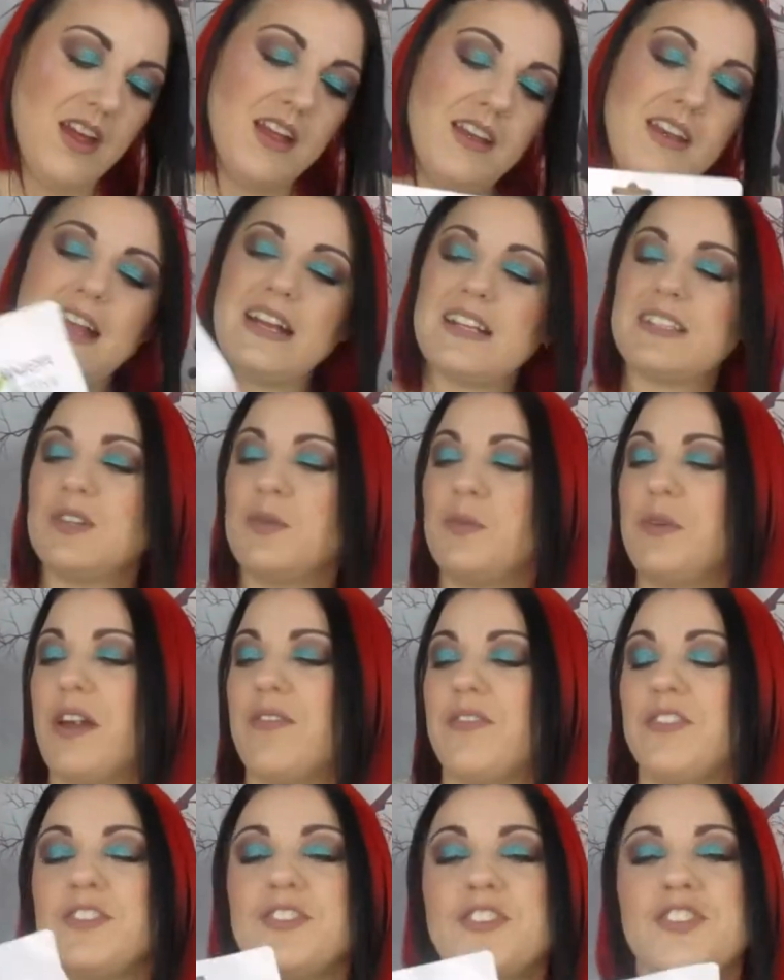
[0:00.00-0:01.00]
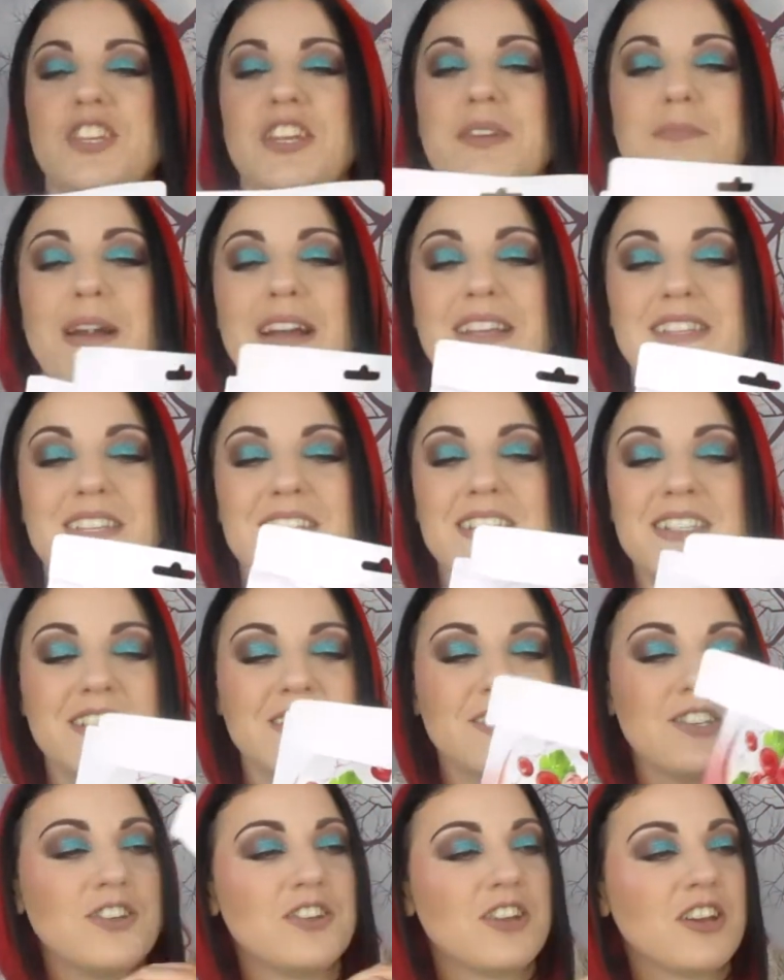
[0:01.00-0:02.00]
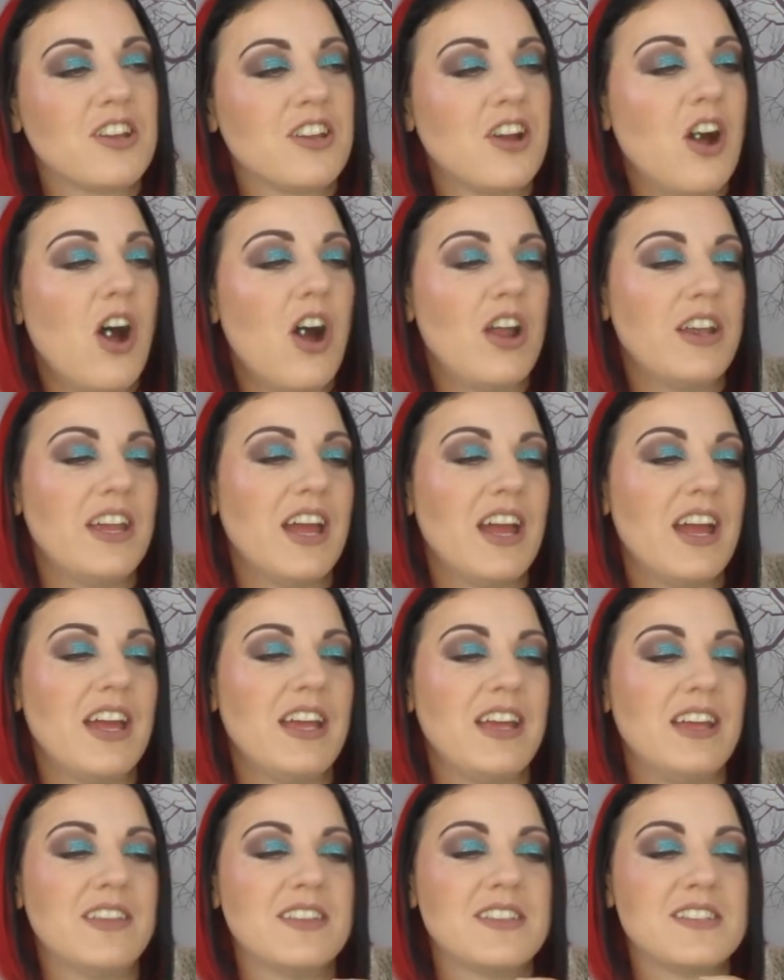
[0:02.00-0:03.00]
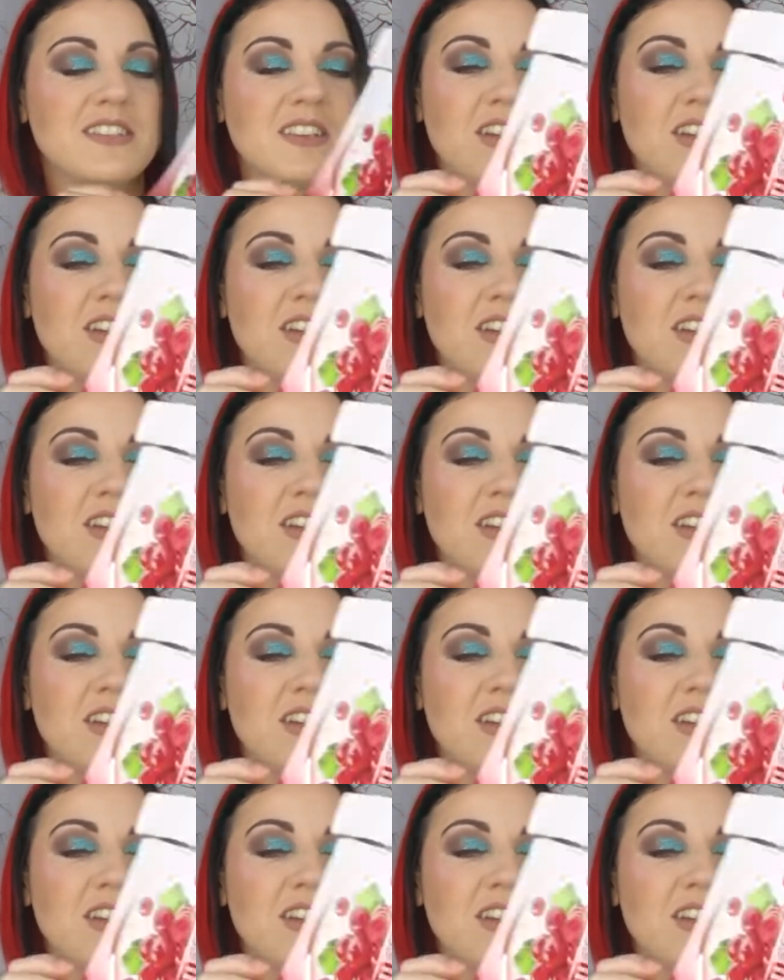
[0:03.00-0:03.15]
Next up we have another sheet mask, and this is another Garnier, and this is a